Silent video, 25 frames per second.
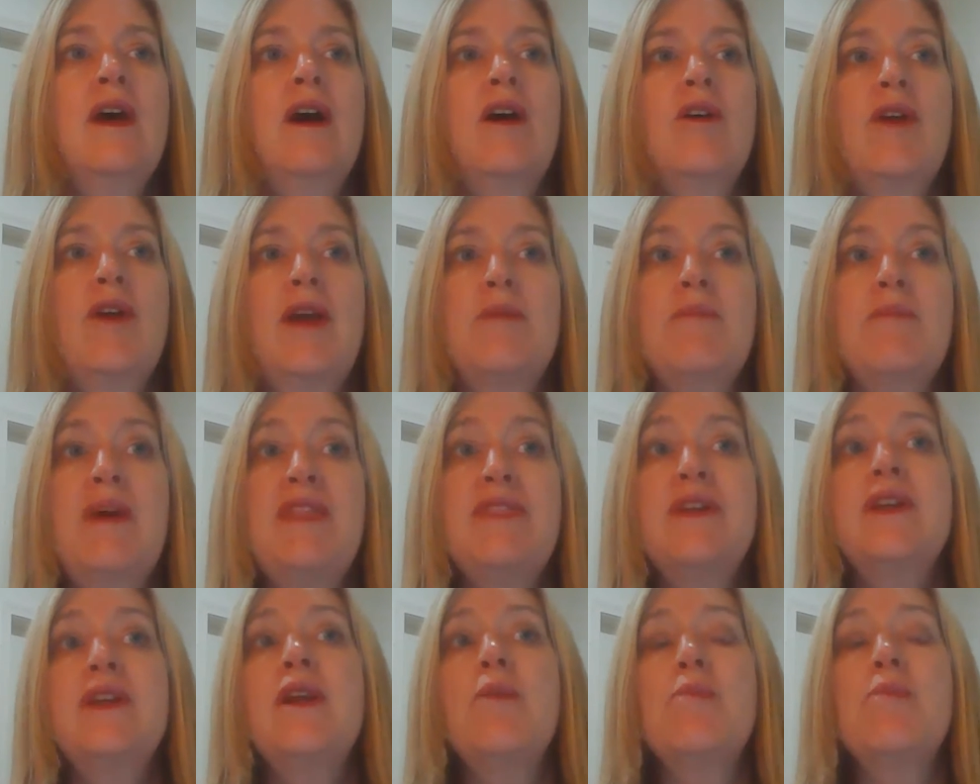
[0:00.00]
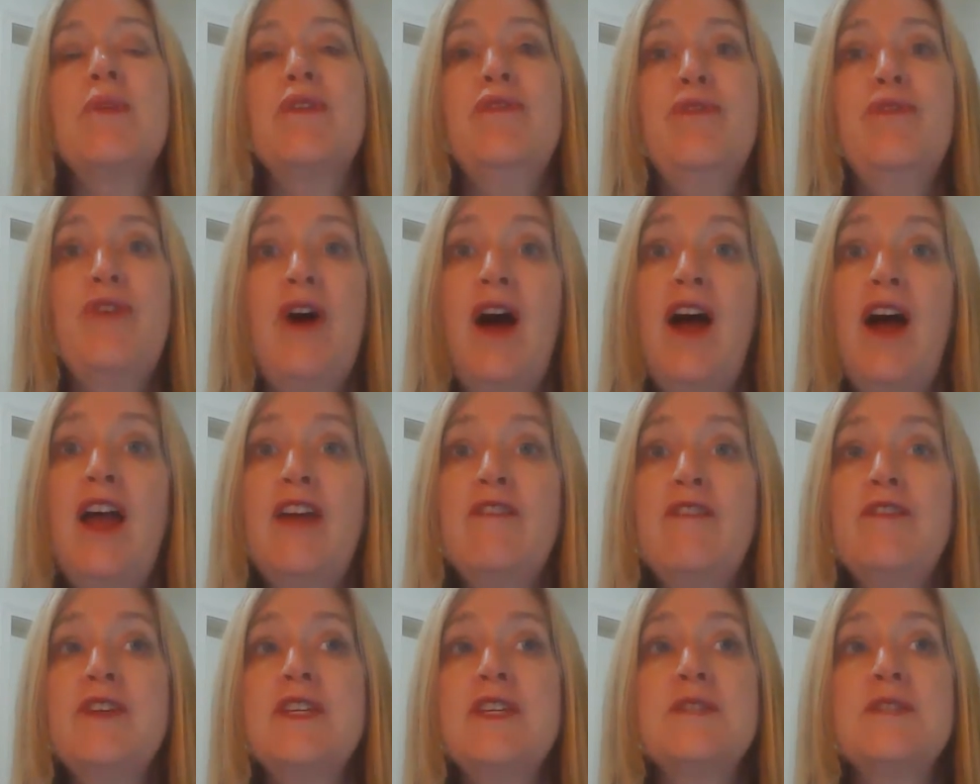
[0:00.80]
Okay, method number
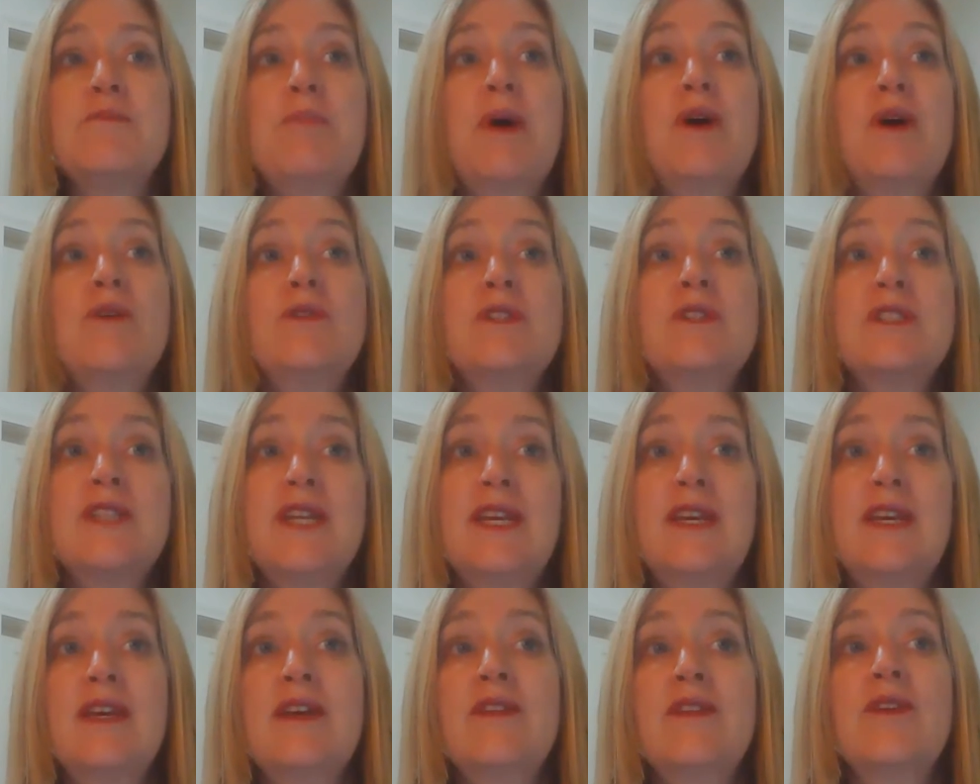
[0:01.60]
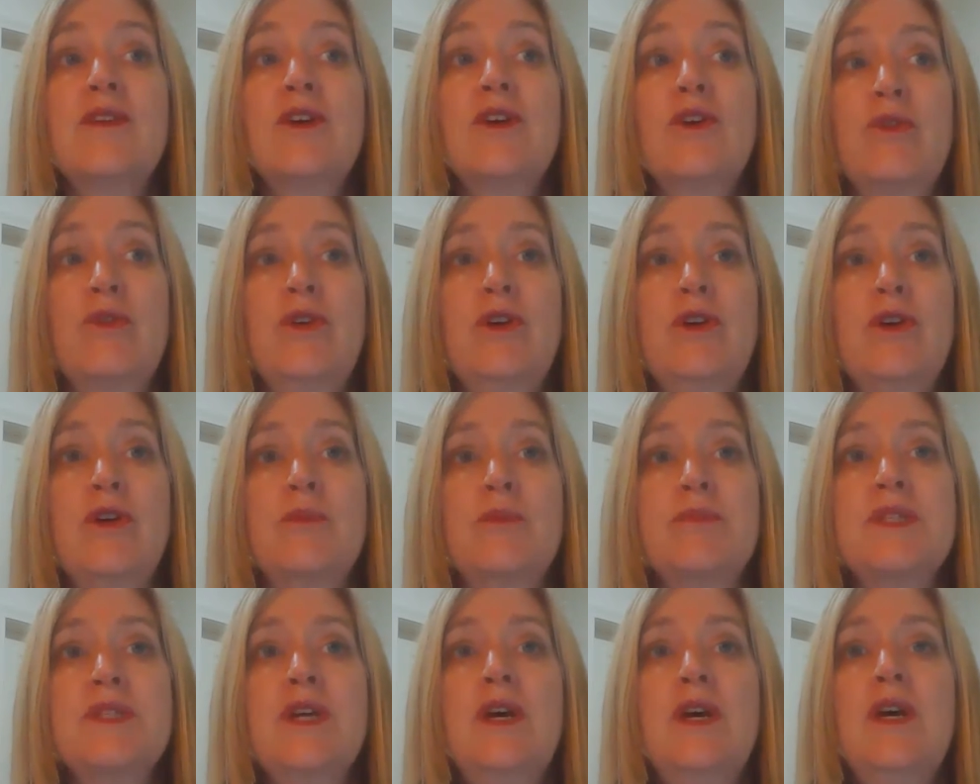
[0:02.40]
5 is posting in the
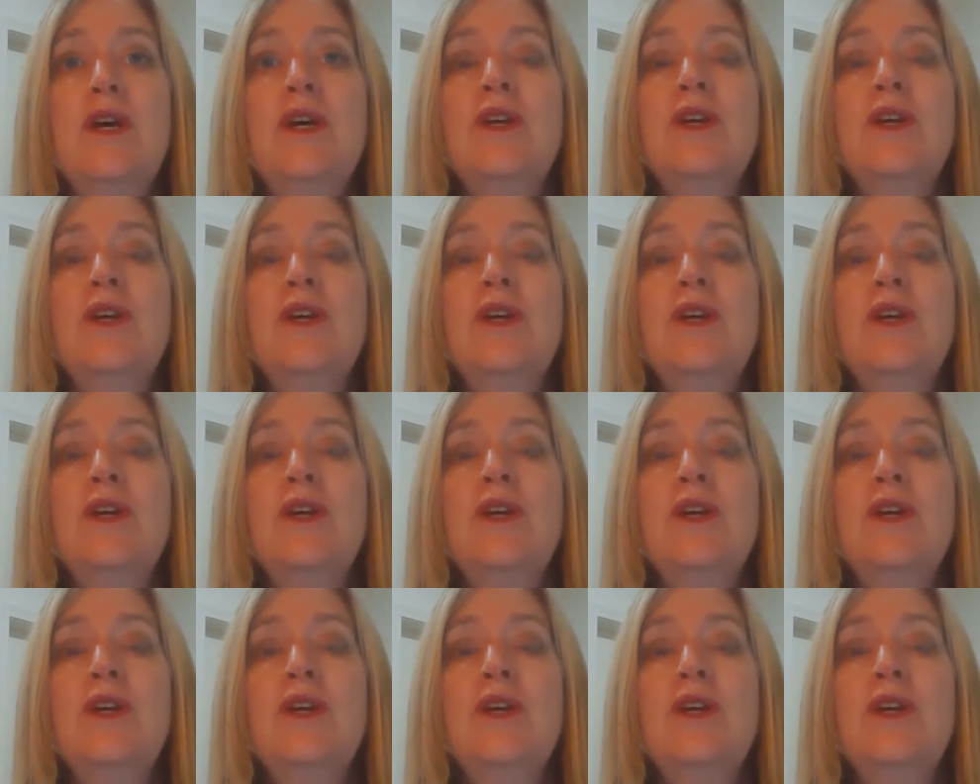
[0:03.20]
groups.